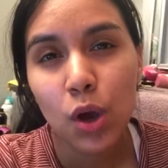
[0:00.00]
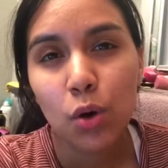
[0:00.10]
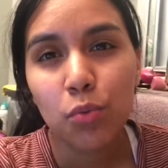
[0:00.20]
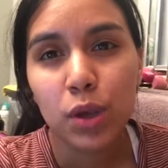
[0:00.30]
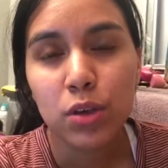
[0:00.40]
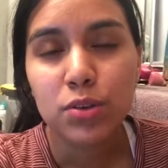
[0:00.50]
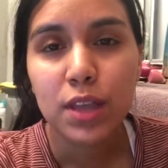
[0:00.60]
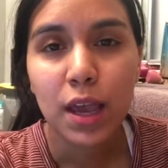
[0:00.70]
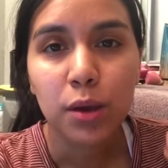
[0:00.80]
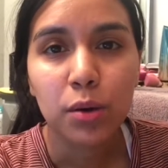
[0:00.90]
we used
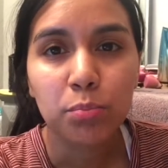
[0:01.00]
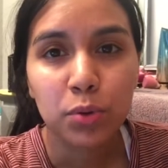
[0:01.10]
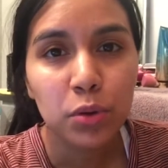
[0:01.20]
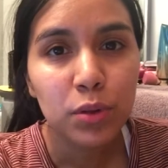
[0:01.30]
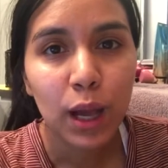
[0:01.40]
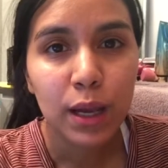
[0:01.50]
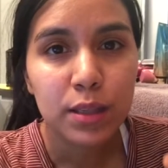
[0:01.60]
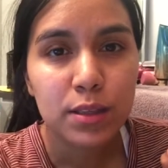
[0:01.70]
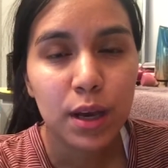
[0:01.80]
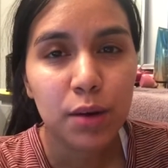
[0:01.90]
a blue light
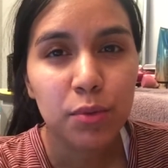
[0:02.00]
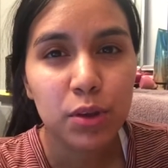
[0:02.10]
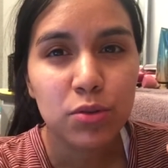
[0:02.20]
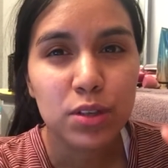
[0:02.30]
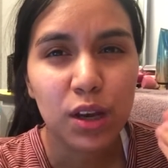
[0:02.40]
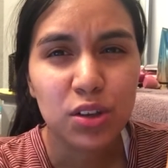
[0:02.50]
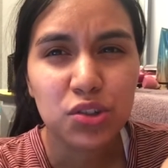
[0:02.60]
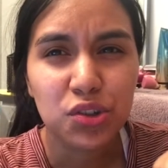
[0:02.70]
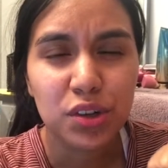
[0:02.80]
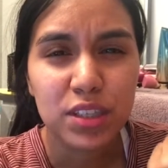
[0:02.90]
and we used like a
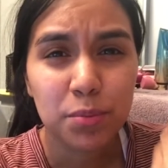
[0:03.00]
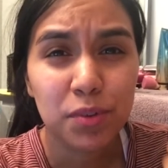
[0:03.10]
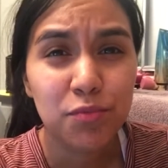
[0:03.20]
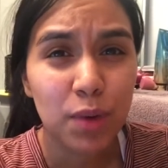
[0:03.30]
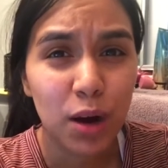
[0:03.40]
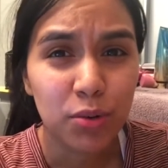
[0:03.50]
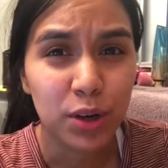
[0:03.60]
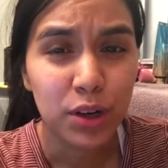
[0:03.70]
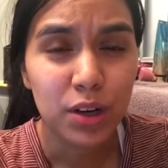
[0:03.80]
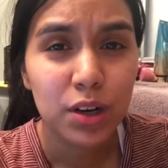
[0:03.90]
certain type of
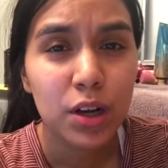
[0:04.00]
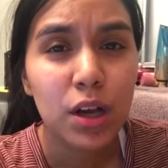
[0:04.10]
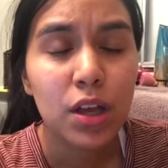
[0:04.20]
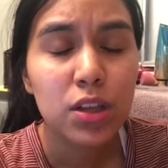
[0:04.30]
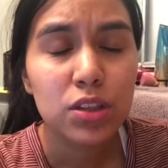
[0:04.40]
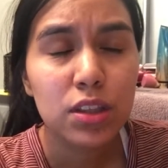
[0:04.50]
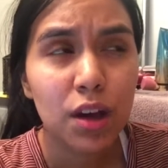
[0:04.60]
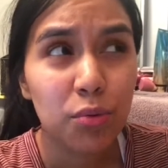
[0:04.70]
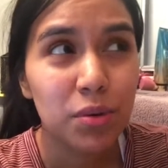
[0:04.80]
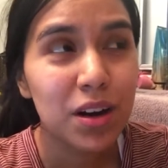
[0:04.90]
powder that
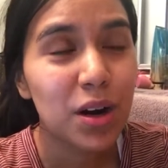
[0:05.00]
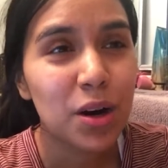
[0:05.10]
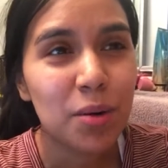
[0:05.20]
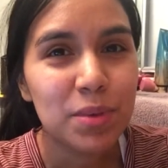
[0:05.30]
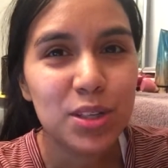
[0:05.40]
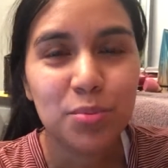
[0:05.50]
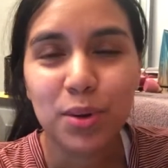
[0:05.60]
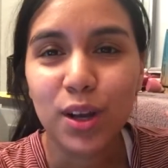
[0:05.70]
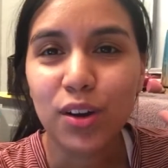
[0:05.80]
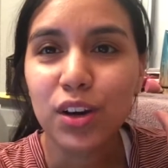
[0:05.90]
we um, ended up putting on our